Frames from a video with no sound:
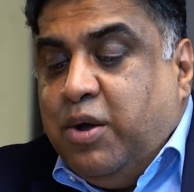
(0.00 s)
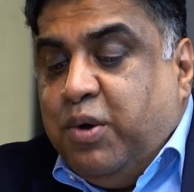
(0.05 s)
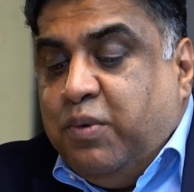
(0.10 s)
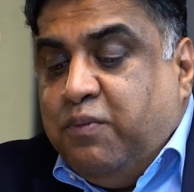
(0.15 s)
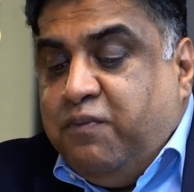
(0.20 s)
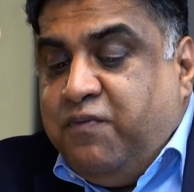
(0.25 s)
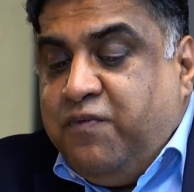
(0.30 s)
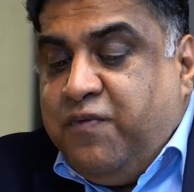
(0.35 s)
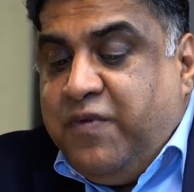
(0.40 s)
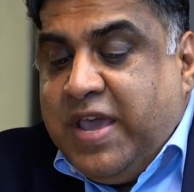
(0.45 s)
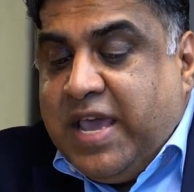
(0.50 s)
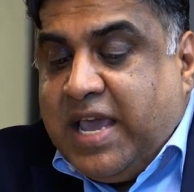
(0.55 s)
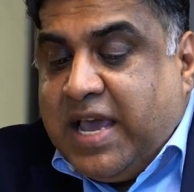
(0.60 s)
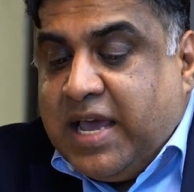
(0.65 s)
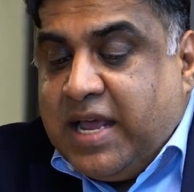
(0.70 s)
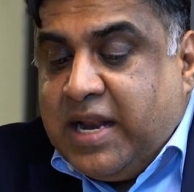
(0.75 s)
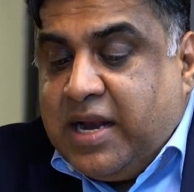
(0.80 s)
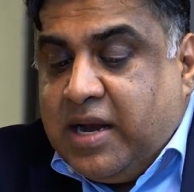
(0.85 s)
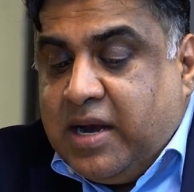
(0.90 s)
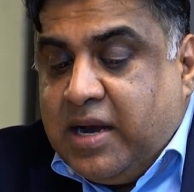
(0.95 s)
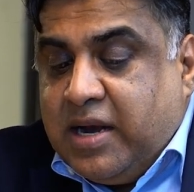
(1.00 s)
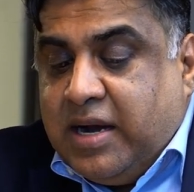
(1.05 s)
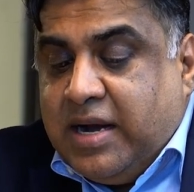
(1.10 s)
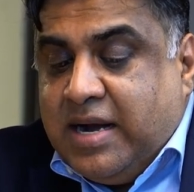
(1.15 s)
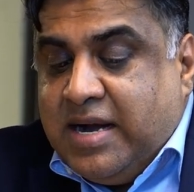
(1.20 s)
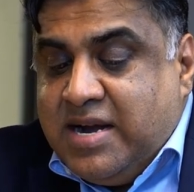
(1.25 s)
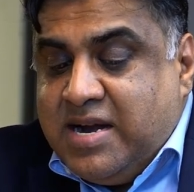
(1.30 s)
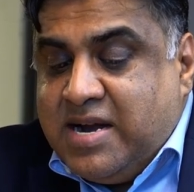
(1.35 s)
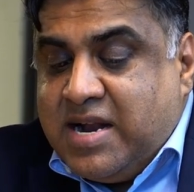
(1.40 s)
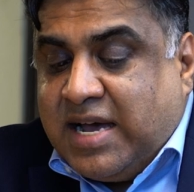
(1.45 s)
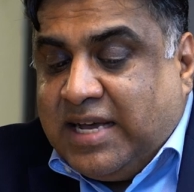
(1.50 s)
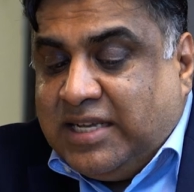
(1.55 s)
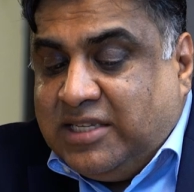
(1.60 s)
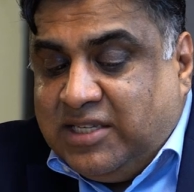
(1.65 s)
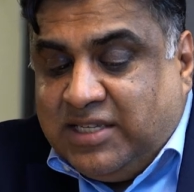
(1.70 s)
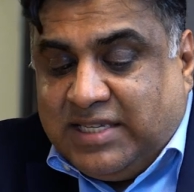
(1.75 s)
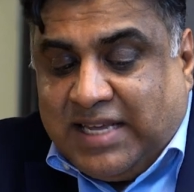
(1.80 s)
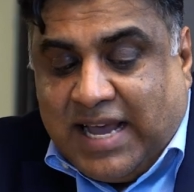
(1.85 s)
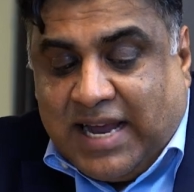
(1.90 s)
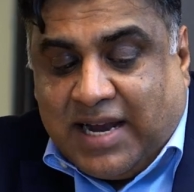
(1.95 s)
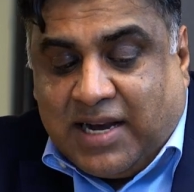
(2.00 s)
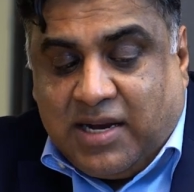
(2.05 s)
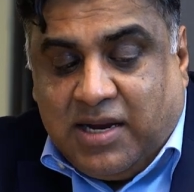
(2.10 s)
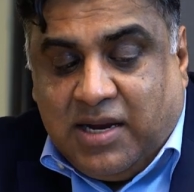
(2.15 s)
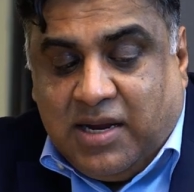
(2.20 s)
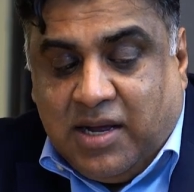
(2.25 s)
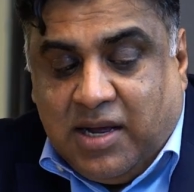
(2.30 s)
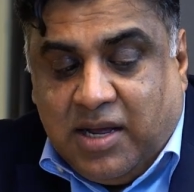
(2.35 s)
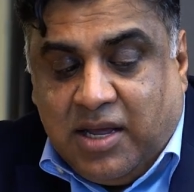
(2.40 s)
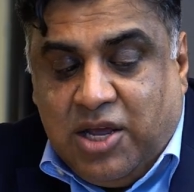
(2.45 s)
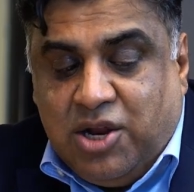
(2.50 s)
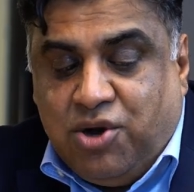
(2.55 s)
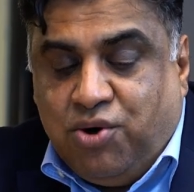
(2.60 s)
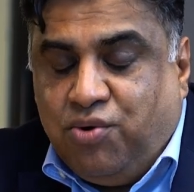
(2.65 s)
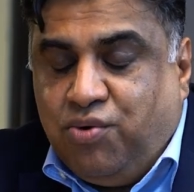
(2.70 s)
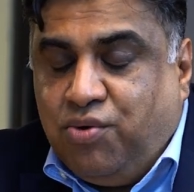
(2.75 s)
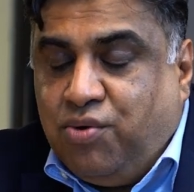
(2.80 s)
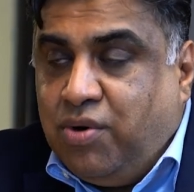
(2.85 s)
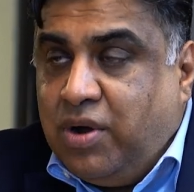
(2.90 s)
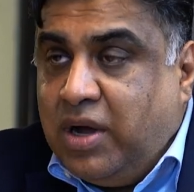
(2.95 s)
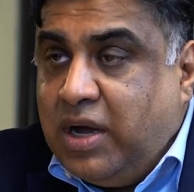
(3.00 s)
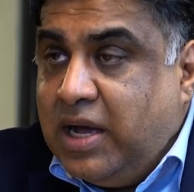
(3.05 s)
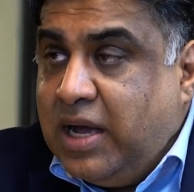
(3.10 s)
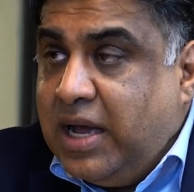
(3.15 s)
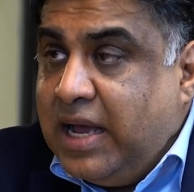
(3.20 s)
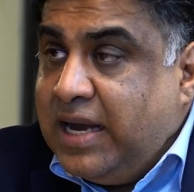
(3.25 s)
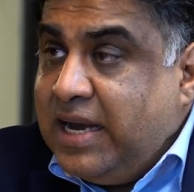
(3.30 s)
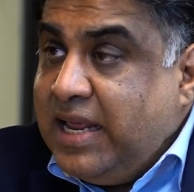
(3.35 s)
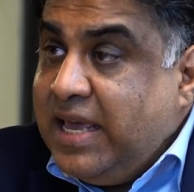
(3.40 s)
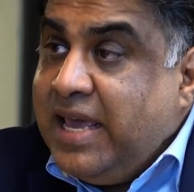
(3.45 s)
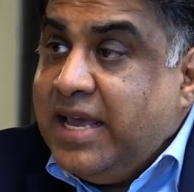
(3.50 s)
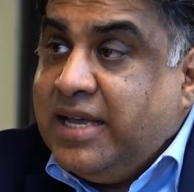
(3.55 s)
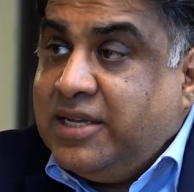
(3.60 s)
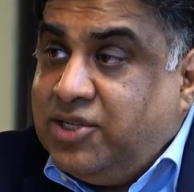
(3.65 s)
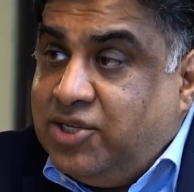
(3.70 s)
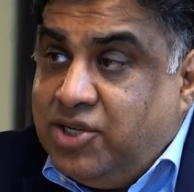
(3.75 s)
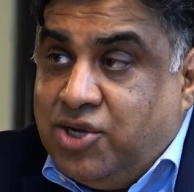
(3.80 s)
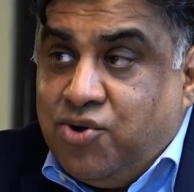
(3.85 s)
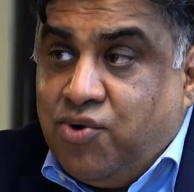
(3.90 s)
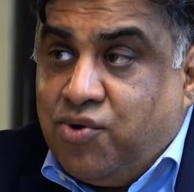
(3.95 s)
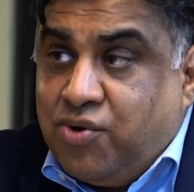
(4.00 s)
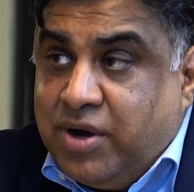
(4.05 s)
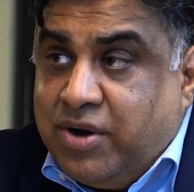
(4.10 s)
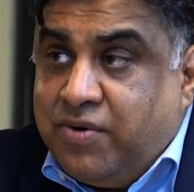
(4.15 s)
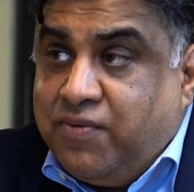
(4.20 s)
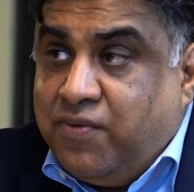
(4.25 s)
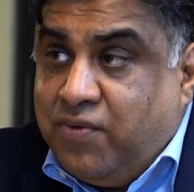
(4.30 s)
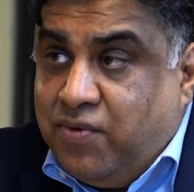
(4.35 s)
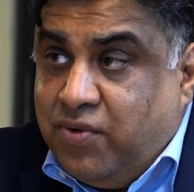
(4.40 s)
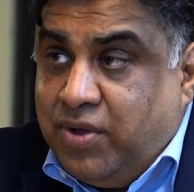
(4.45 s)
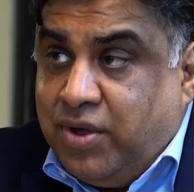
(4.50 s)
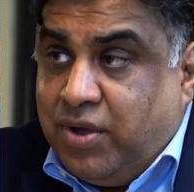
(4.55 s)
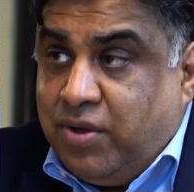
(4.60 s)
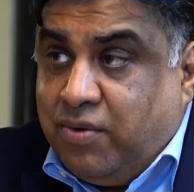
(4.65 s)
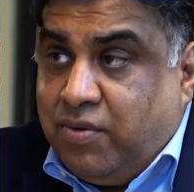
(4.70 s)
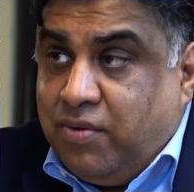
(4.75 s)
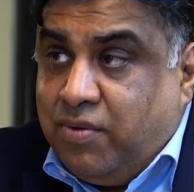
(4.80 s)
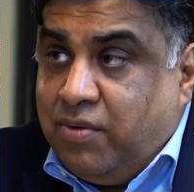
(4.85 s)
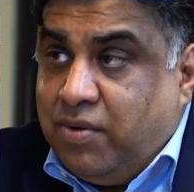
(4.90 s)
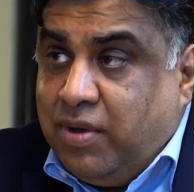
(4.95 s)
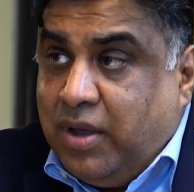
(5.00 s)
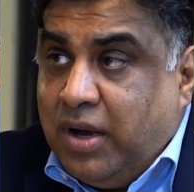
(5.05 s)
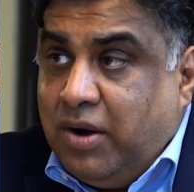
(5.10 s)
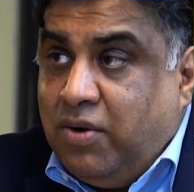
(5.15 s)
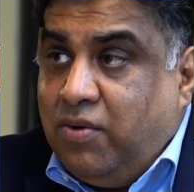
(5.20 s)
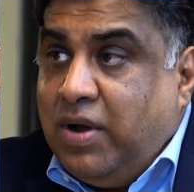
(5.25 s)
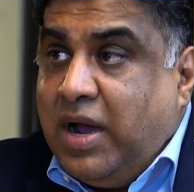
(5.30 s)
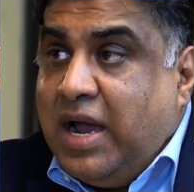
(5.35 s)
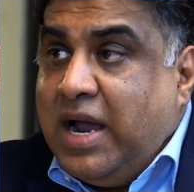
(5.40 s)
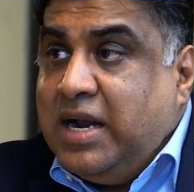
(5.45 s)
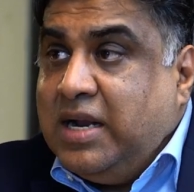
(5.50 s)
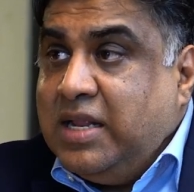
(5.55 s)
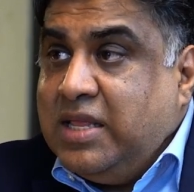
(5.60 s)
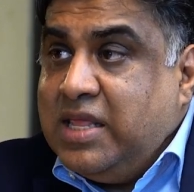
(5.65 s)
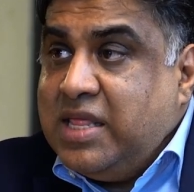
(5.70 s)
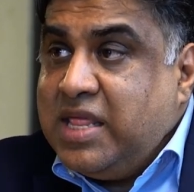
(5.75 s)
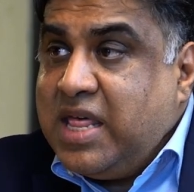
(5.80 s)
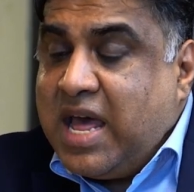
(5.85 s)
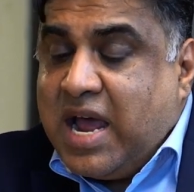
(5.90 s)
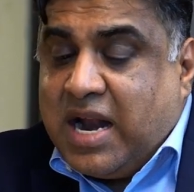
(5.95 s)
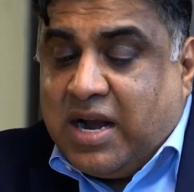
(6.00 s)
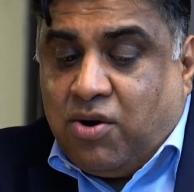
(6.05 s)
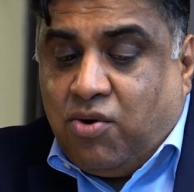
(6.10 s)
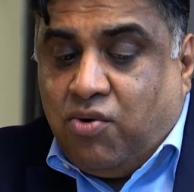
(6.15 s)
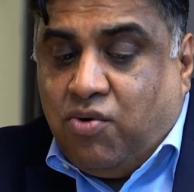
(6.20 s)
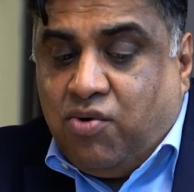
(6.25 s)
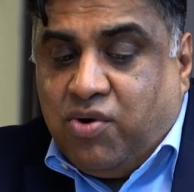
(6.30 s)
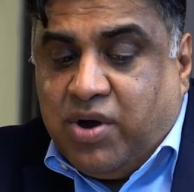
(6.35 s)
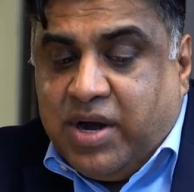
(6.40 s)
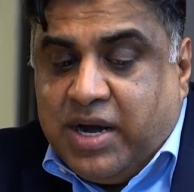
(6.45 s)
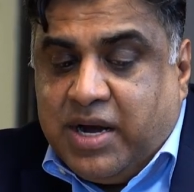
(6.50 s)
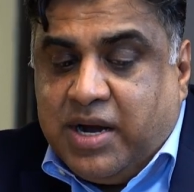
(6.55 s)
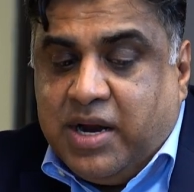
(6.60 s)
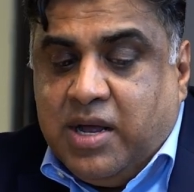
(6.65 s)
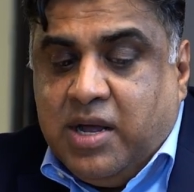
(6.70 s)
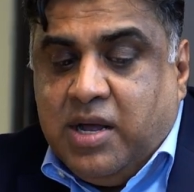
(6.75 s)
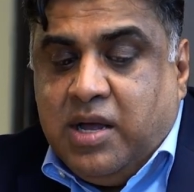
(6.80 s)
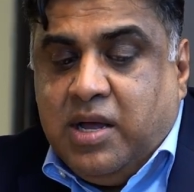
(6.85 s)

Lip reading: we can dissect, an ESG audit for you, and that audit